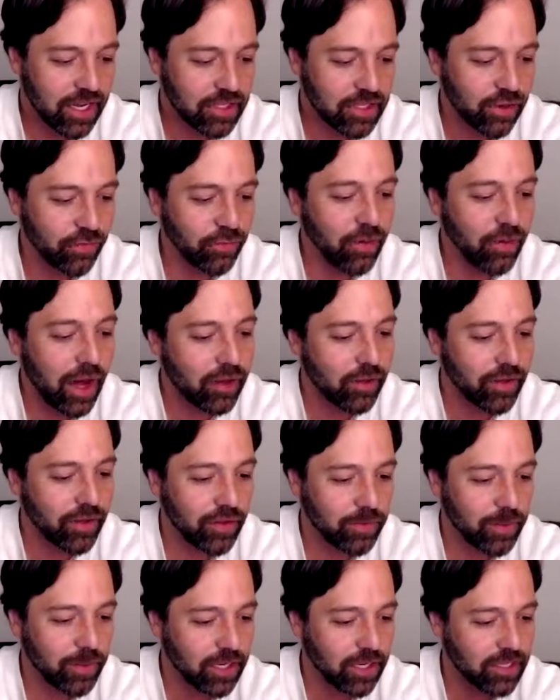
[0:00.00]
follow this,
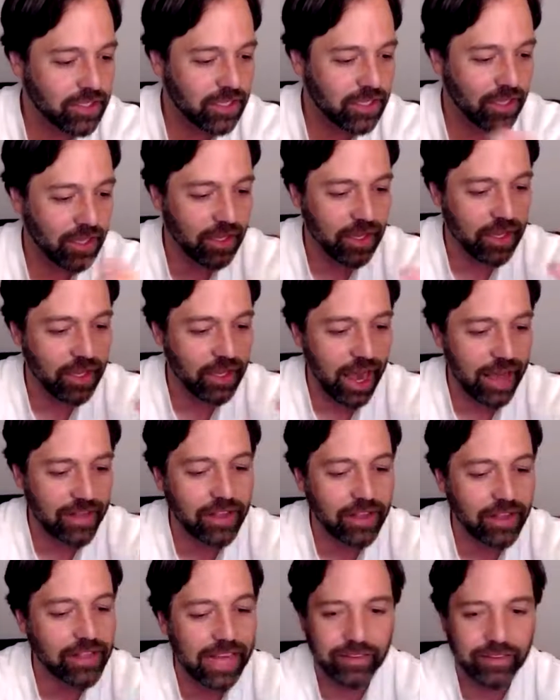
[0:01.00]
because I
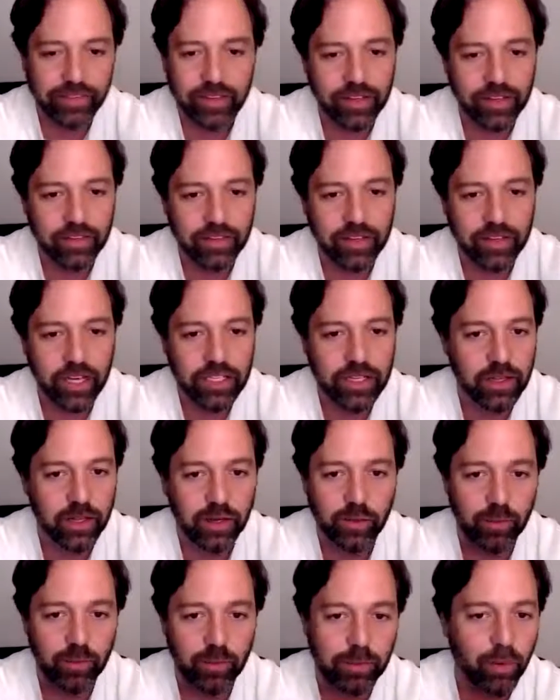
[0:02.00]
think that's the discussion that
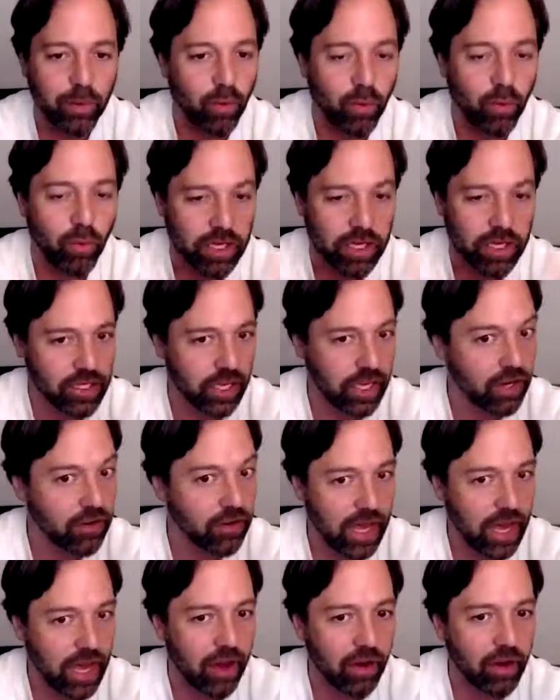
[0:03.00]
people want to hear
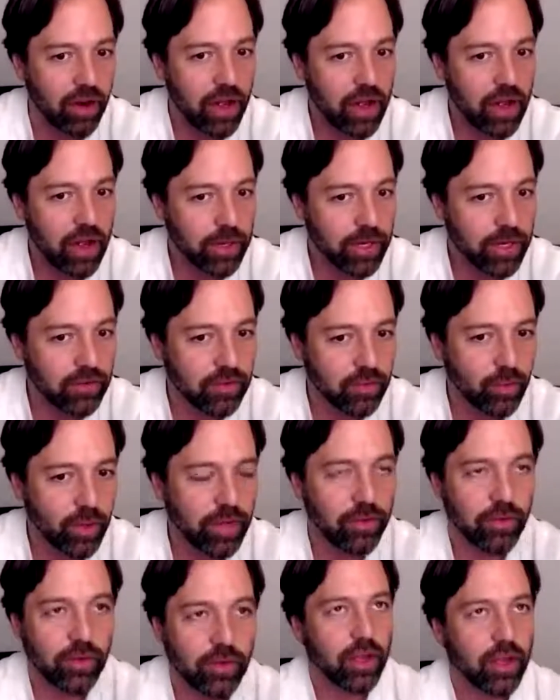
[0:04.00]
now, because
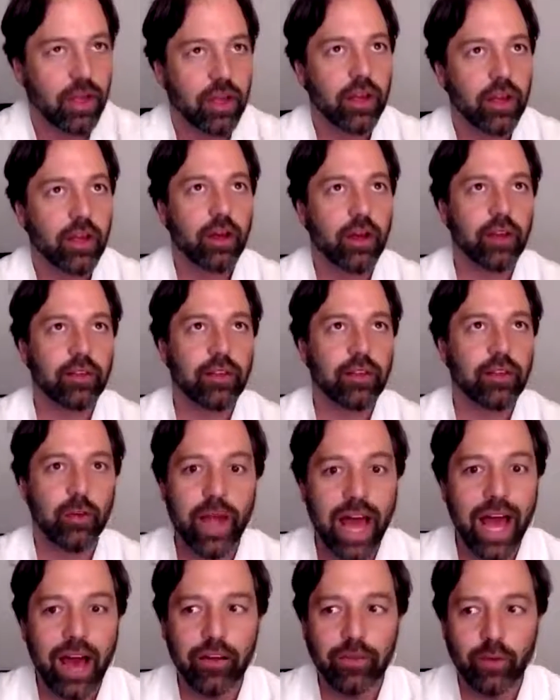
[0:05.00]
we're
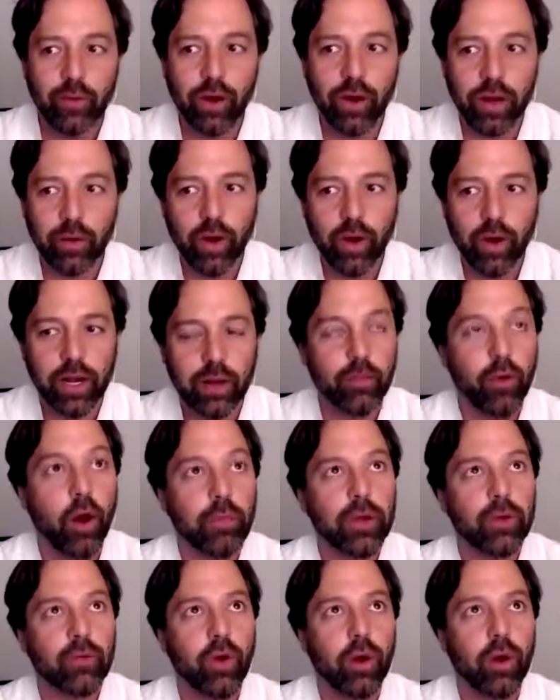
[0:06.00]
in a
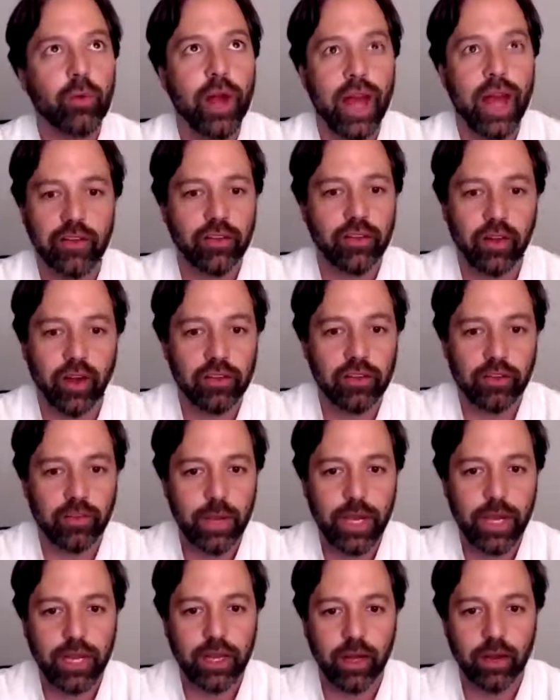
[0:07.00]
moment where we have a loss of
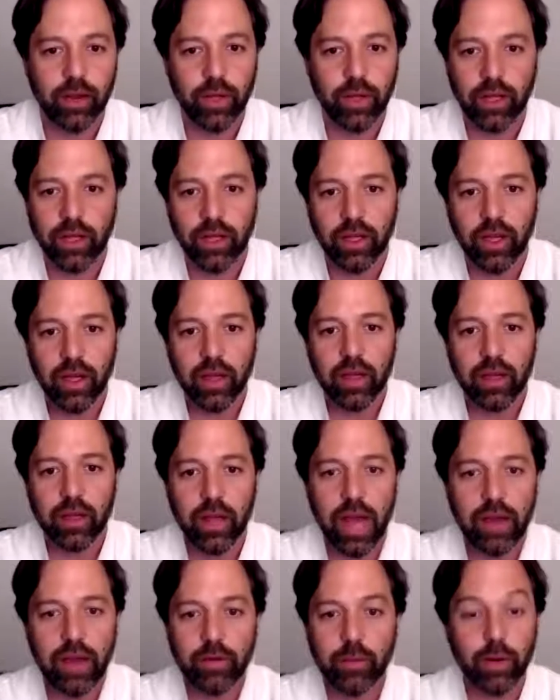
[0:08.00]
meaning.
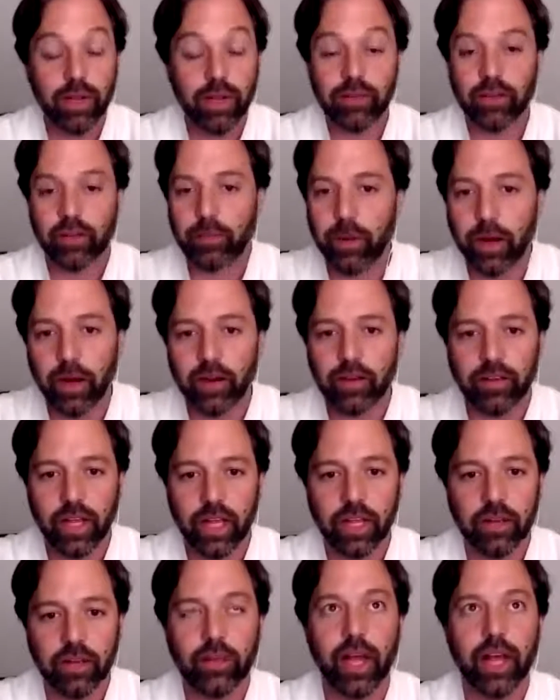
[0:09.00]
Everybody's experiencing
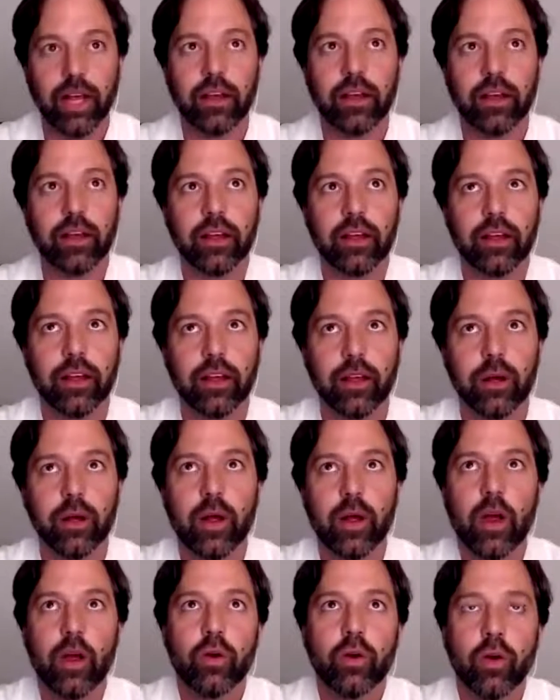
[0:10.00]
it. Like
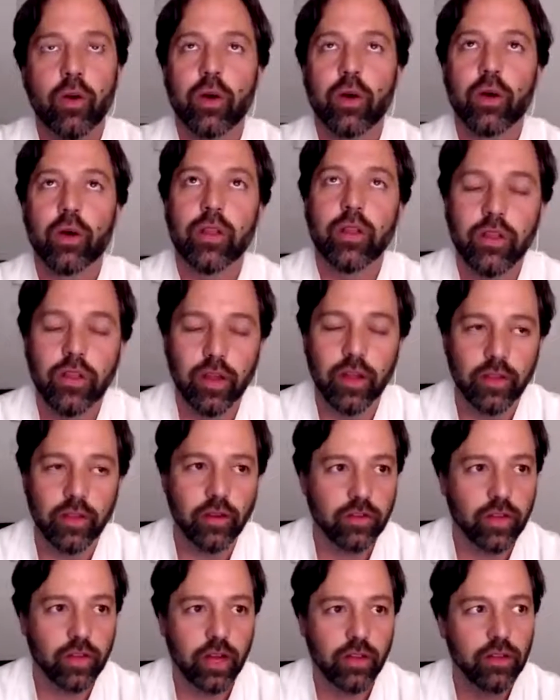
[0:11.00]
there's
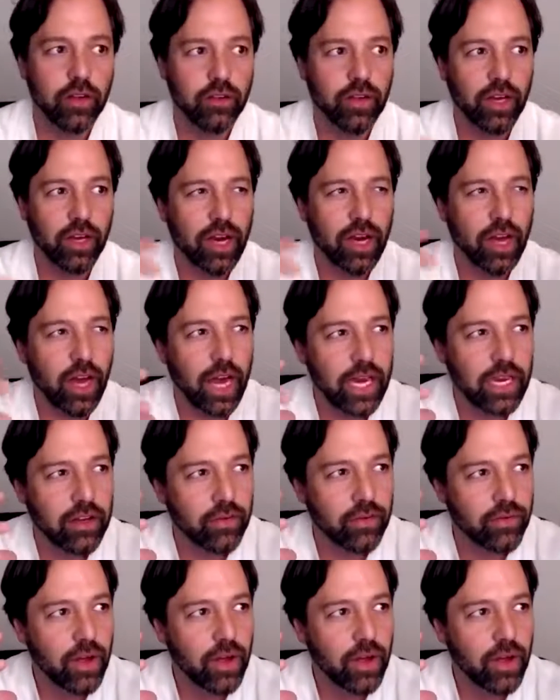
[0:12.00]
a kind of